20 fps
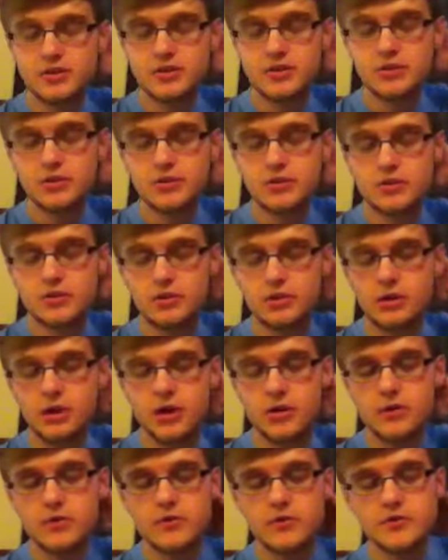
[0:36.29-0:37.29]
to a little
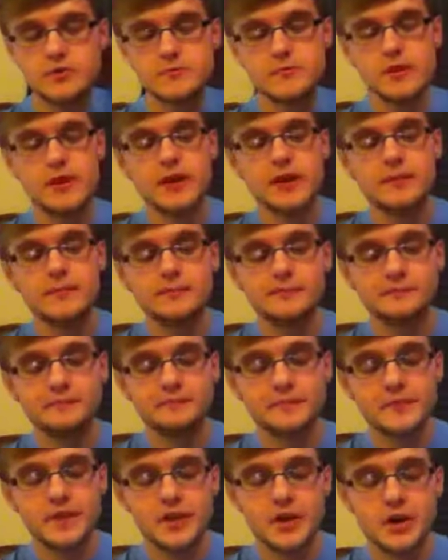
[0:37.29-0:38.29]
close, but
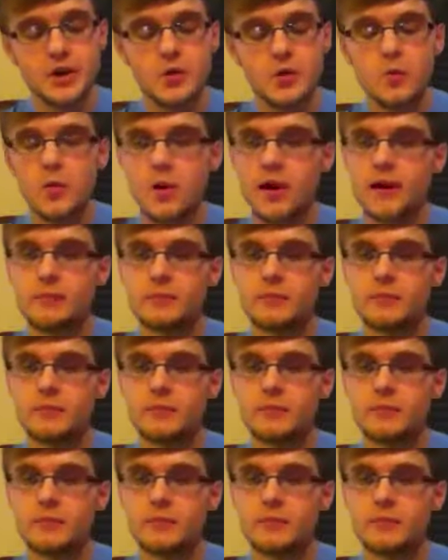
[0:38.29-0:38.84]
you know what?